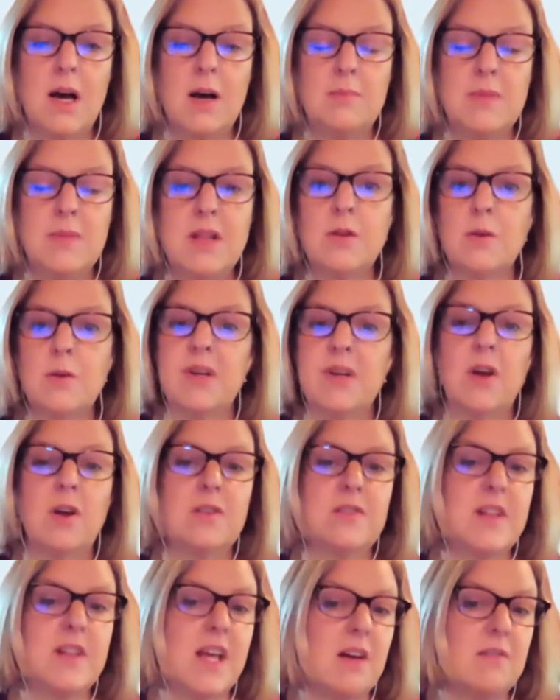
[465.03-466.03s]
either
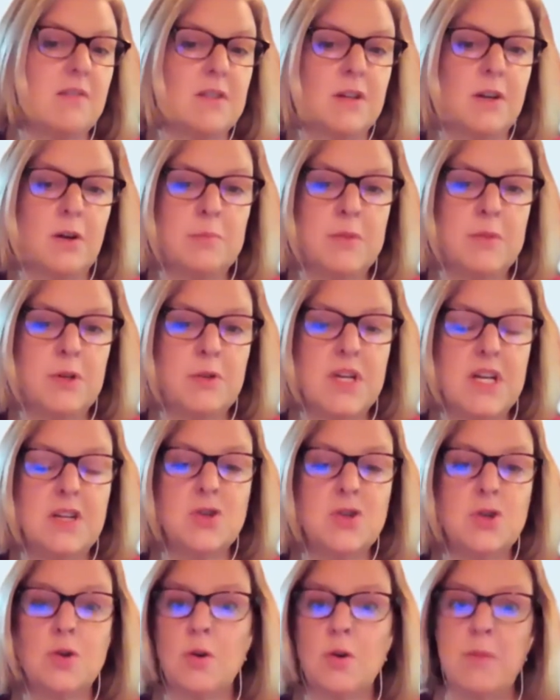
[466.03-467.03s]
because they have a null
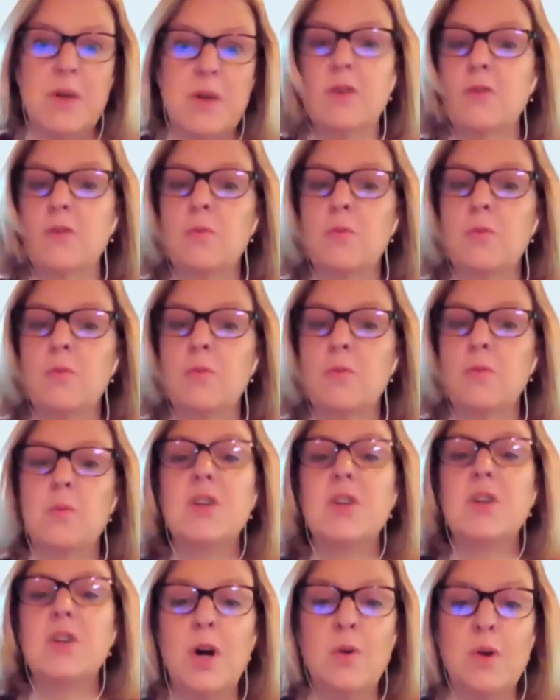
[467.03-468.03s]
mutation or because we
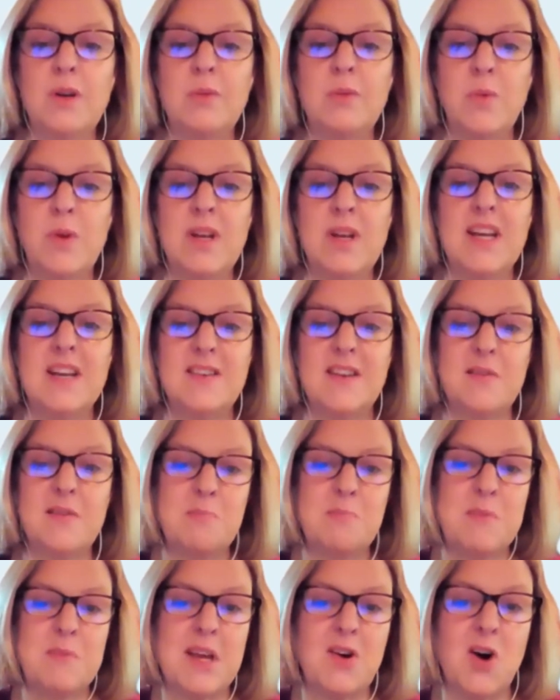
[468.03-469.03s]
don't know and we need
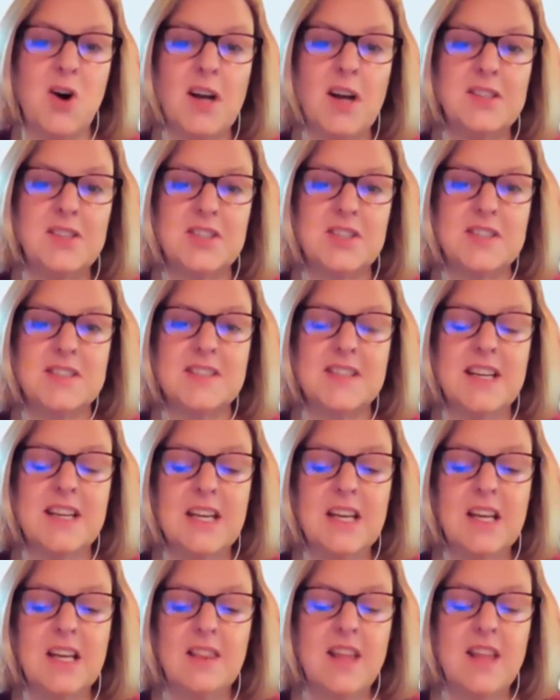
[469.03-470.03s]
to be cautious,
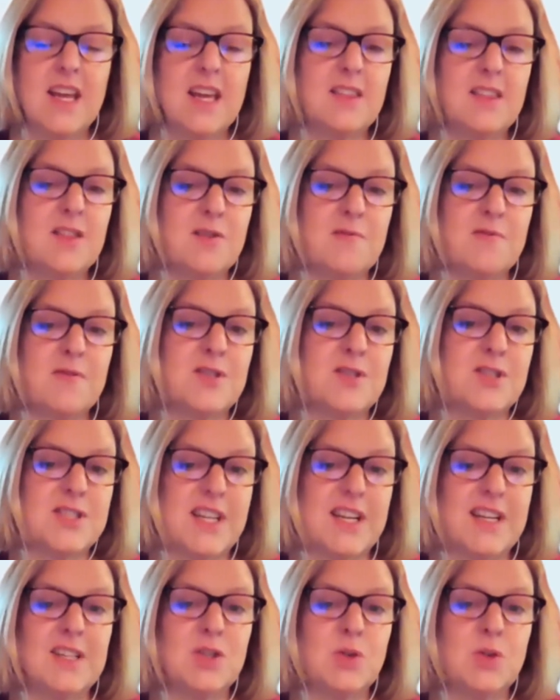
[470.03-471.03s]
they get their
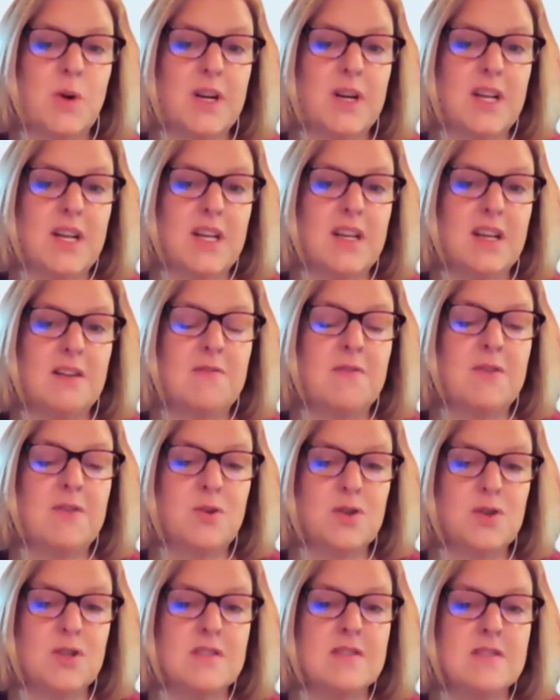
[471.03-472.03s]
first 10 to 20
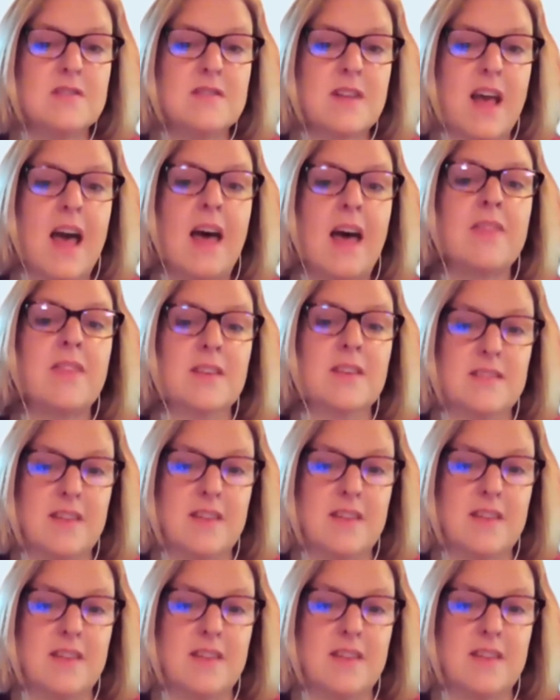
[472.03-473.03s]
infusions at the
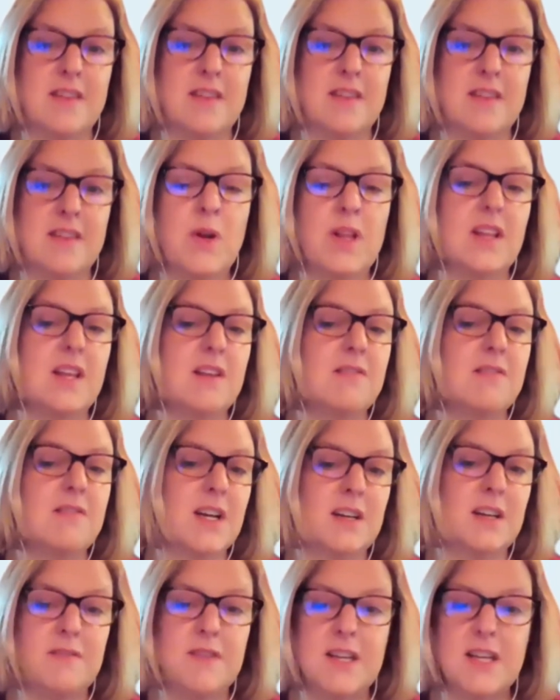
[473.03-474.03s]
center. And we leave an
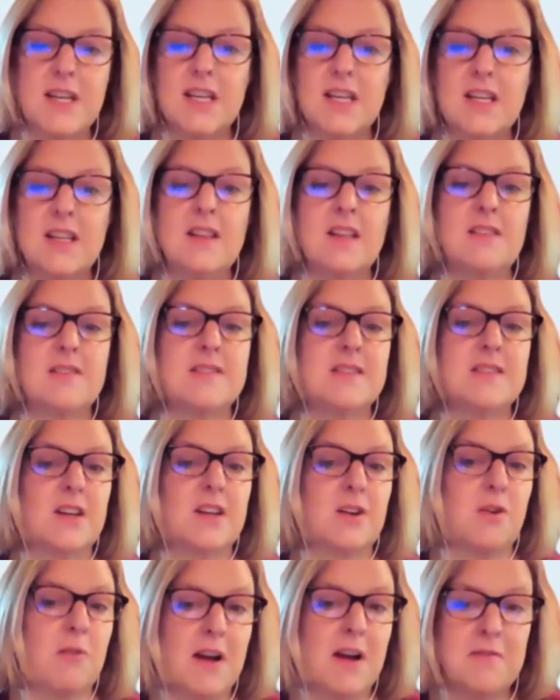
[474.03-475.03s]
IV in, they
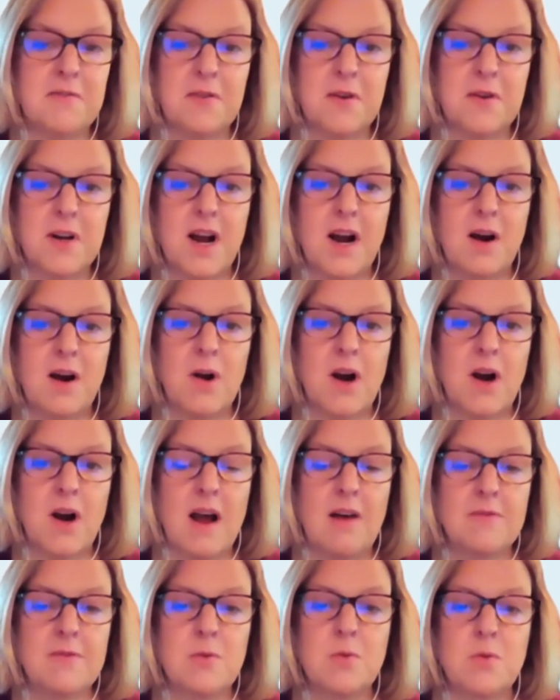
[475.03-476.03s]
stick around for an hour
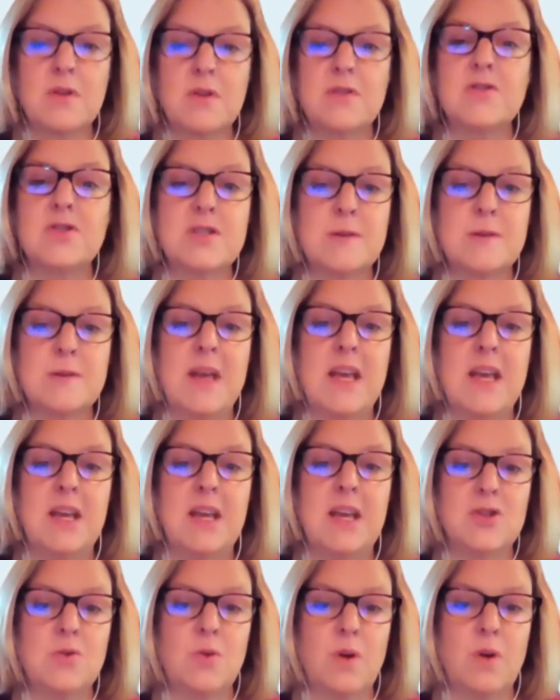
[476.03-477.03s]
afterwards just to make
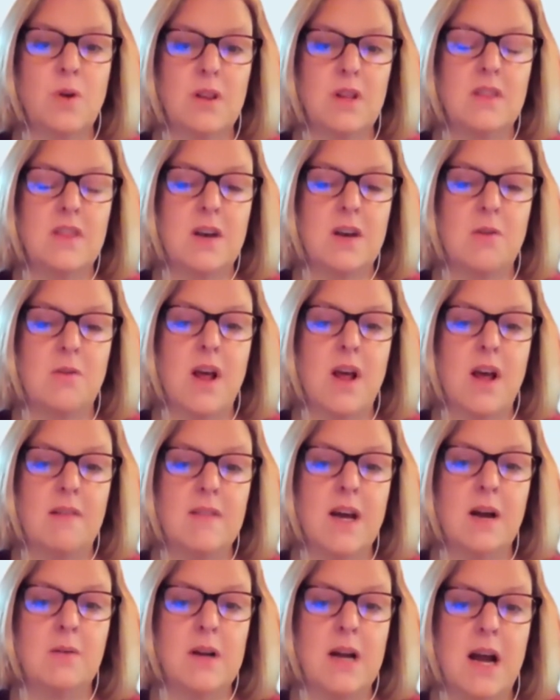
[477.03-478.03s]
sure that they don't have
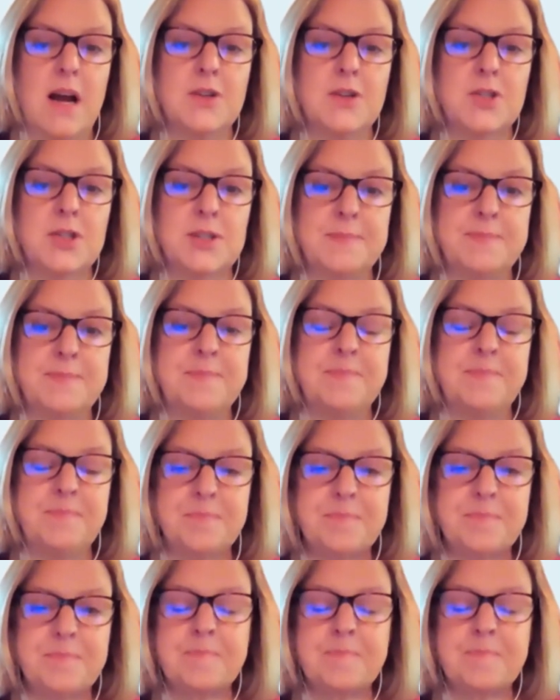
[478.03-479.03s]
that reaction.
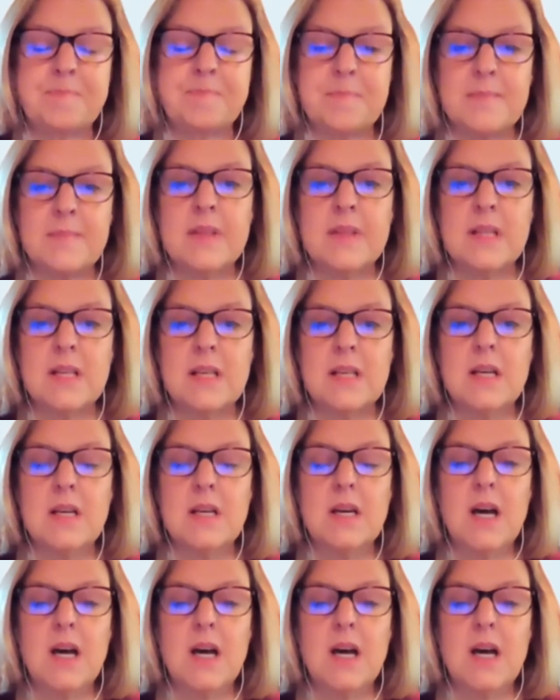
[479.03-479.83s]
Mm-hmm.